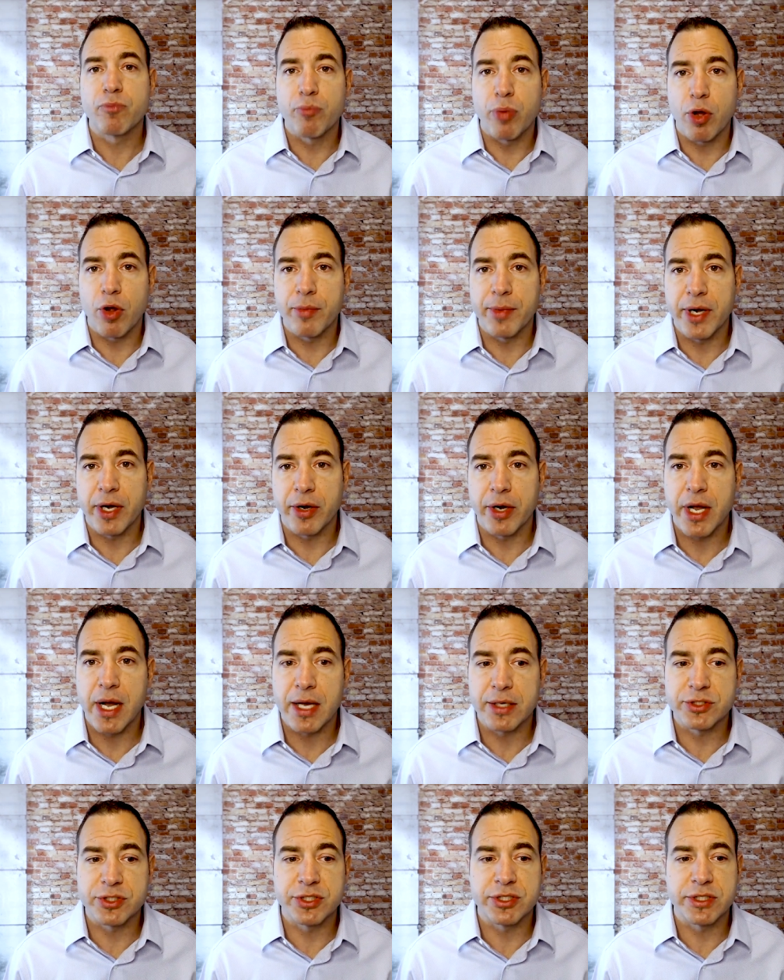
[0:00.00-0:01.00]
pulmonary
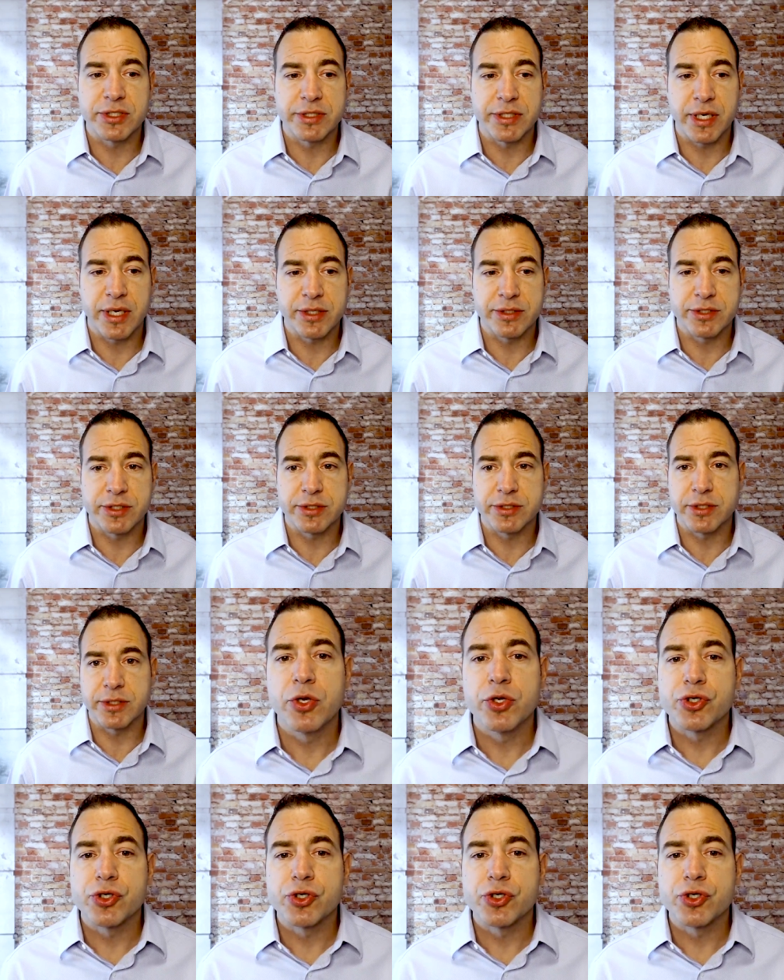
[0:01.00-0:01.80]
oxygen toxicity.